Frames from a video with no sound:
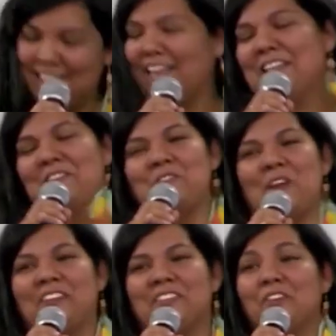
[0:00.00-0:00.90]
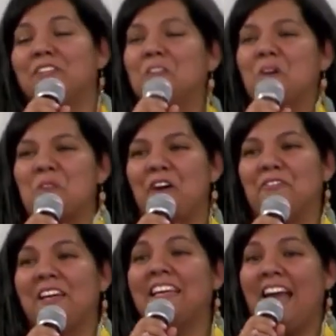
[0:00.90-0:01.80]
Being an immigrant
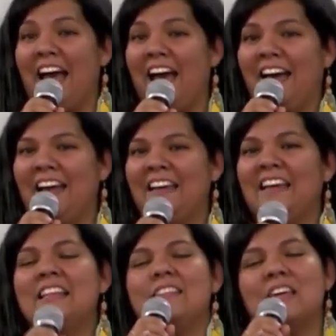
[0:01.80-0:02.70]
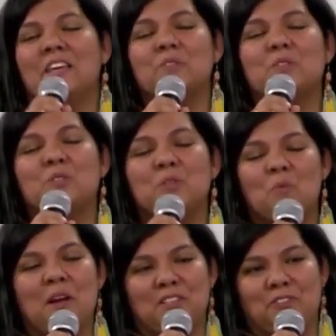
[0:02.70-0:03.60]
myself, uh, um, I had
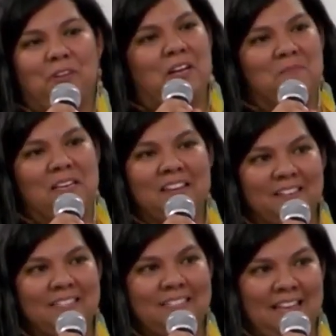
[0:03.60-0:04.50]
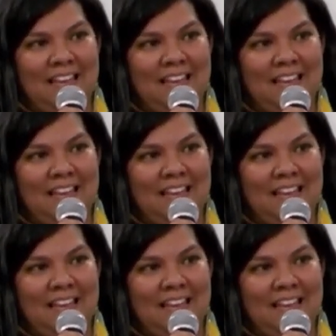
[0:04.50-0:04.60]
to go through difficulties.